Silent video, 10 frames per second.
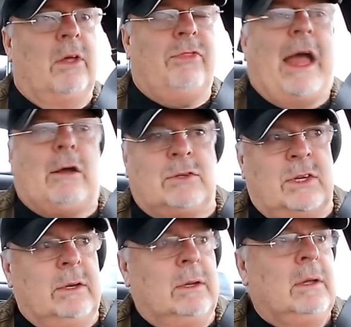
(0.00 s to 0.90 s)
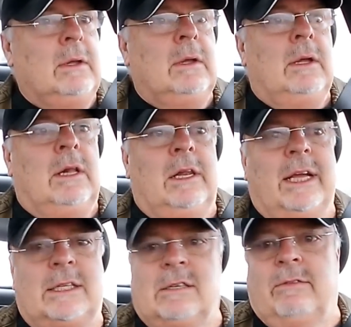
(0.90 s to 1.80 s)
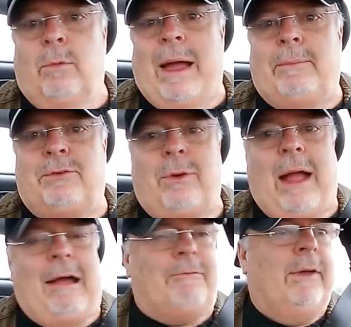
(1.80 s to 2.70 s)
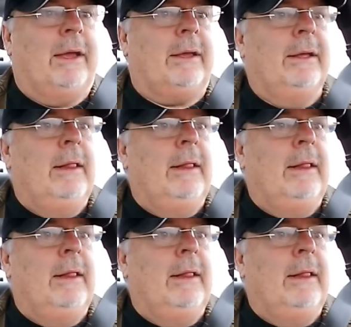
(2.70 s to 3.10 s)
1,000 clicks of web traffic,